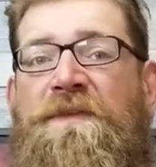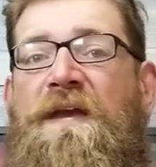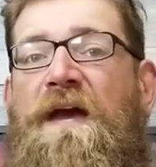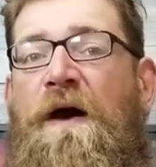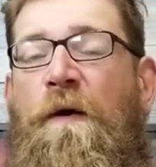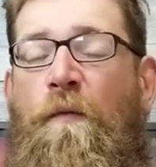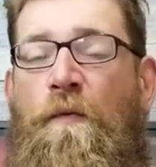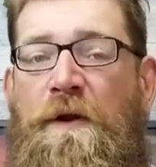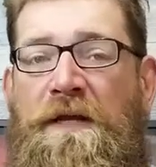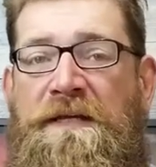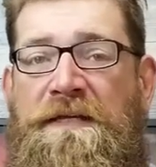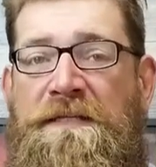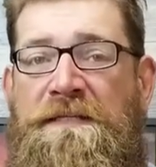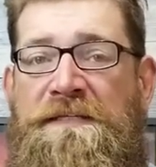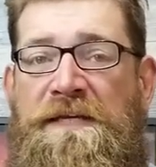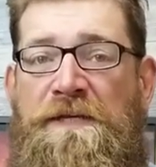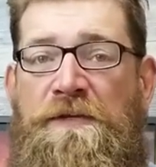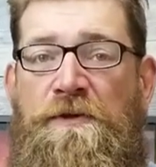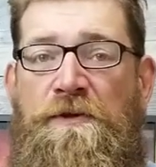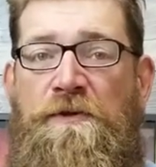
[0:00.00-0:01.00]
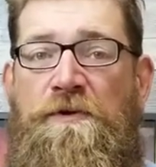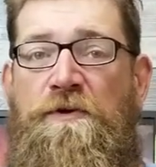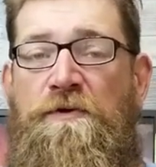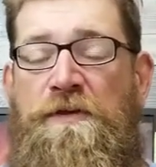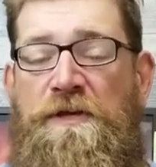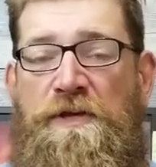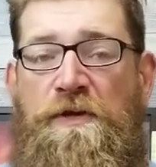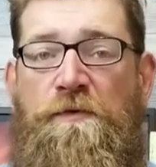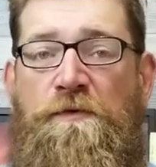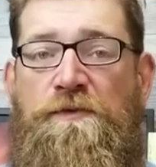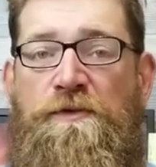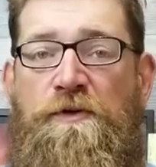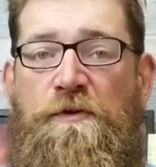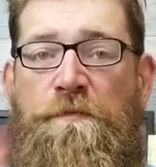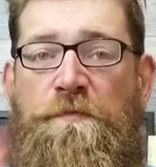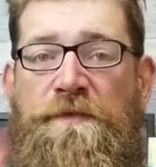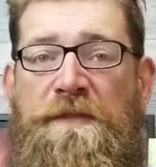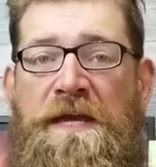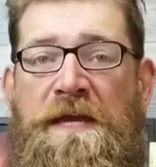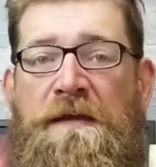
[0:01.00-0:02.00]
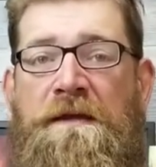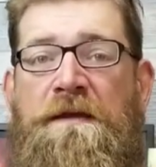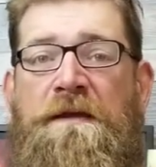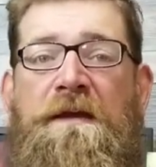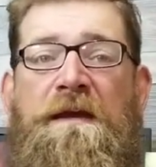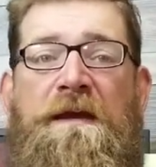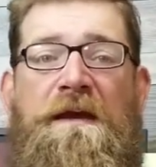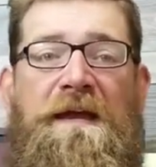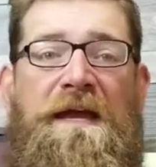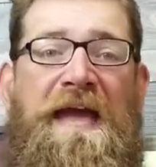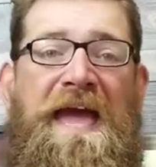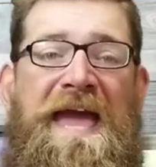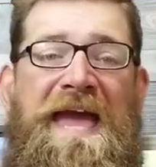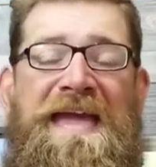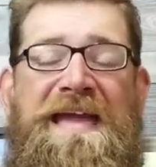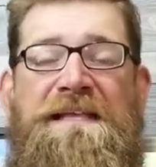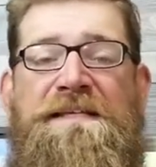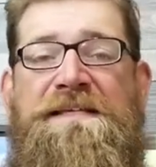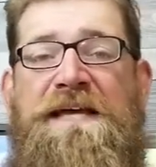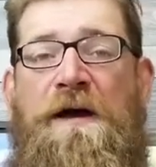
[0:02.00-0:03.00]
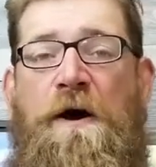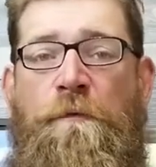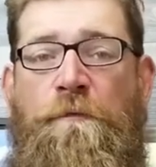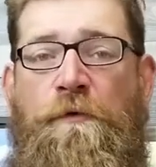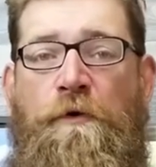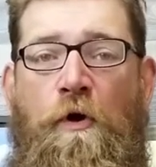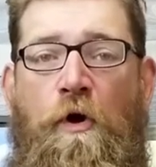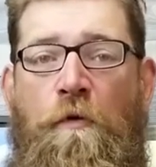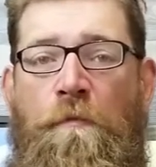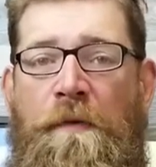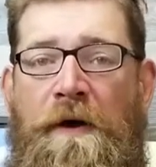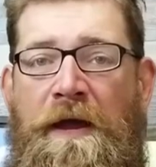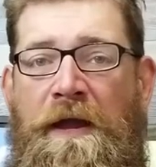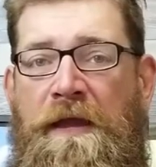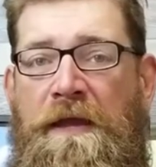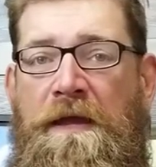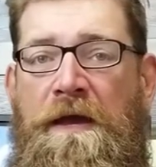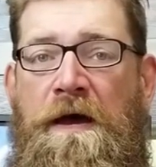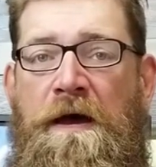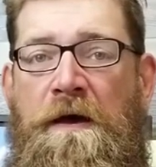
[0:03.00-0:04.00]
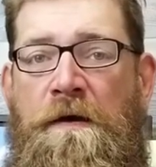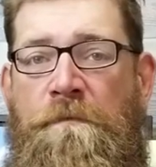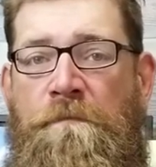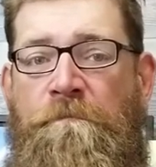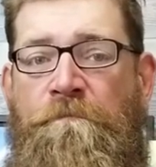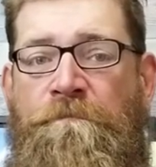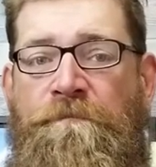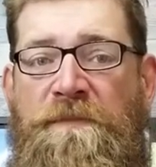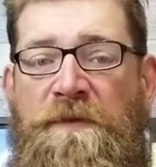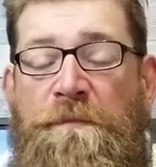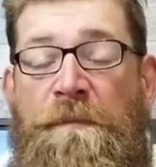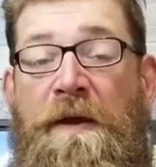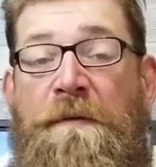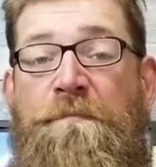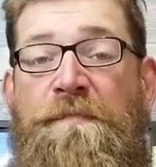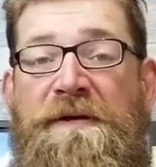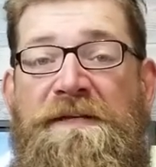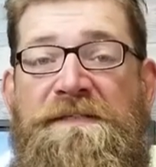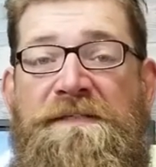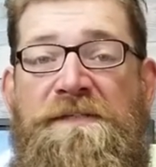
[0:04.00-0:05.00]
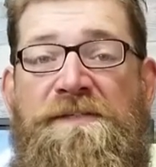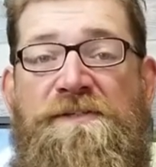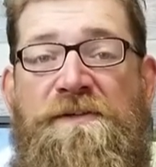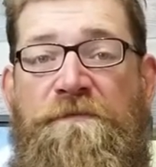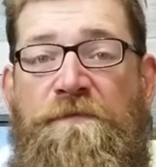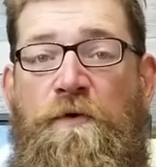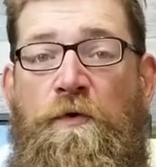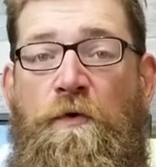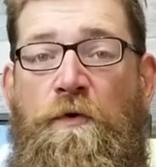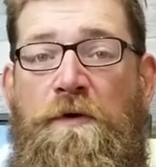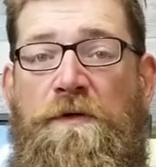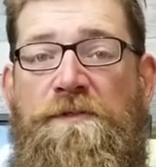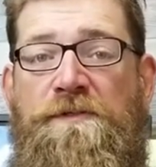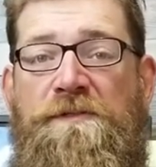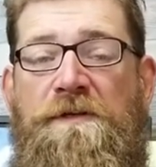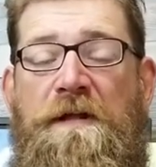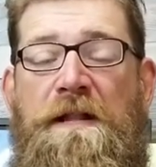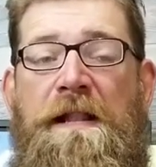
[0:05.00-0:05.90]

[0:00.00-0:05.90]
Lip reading: I want to continue to do the YouTube thing, A, to help grow my business, of course,